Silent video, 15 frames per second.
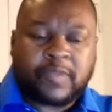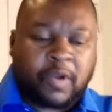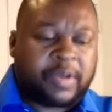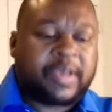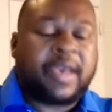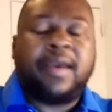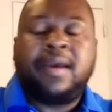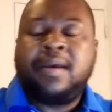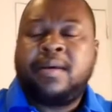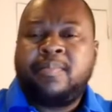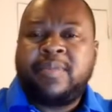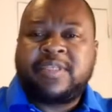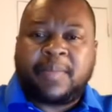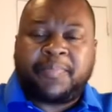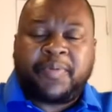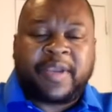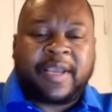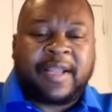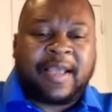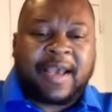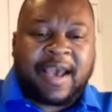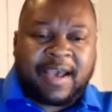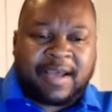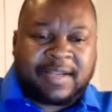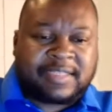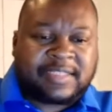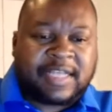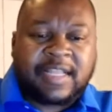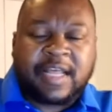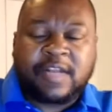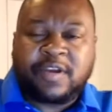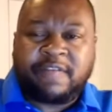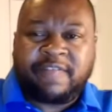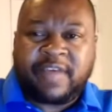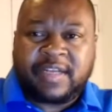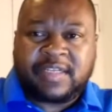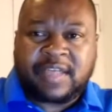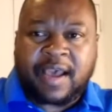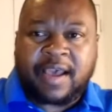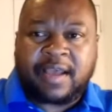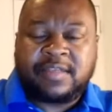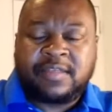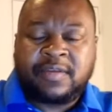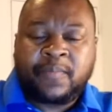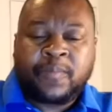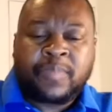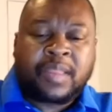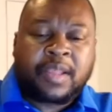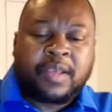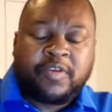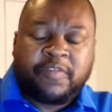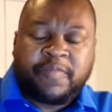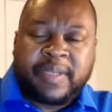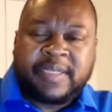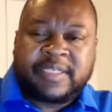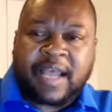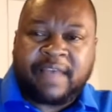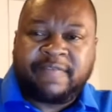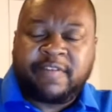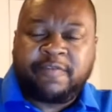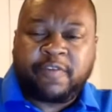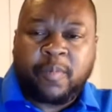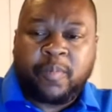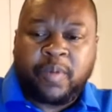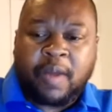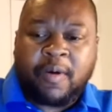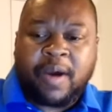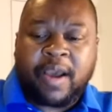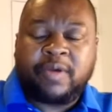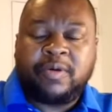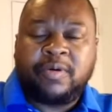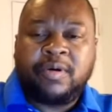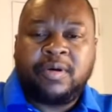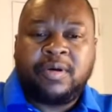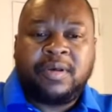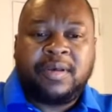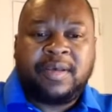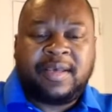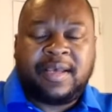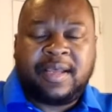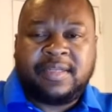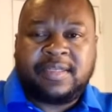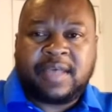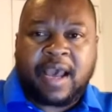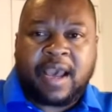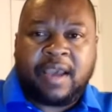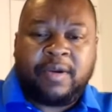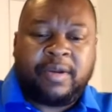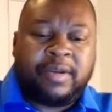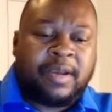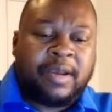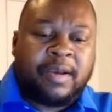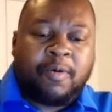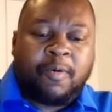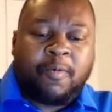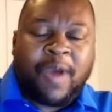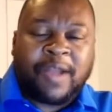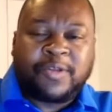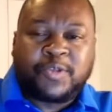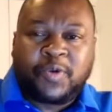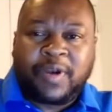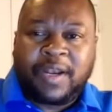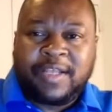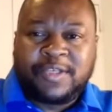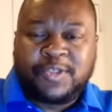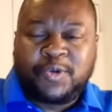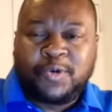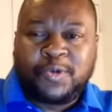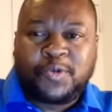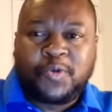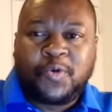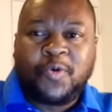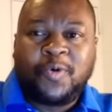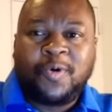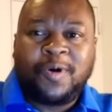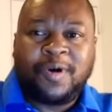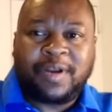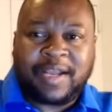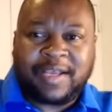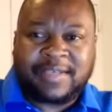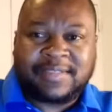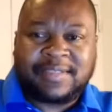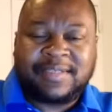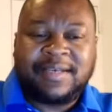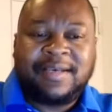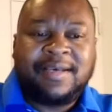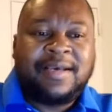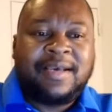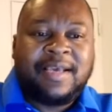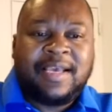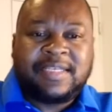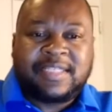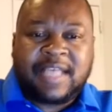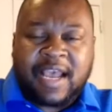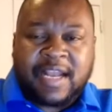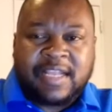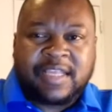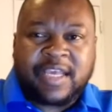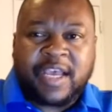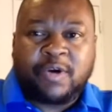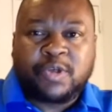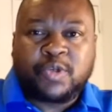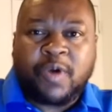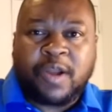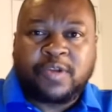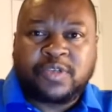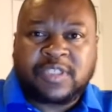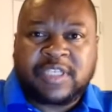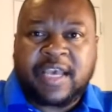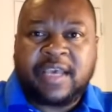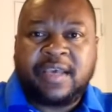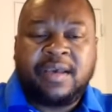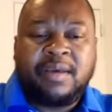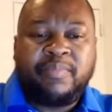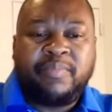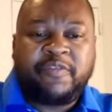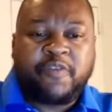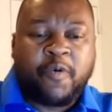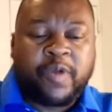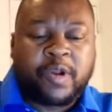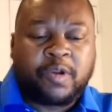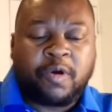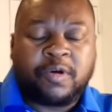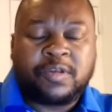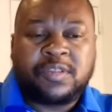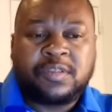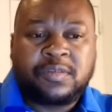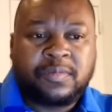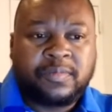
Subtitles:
Okay, Mr. Phugeni, I understand that you are very tired. You've been driving from Bulawayo, and I want to release you to rest. Is there anything else you want to say before we close?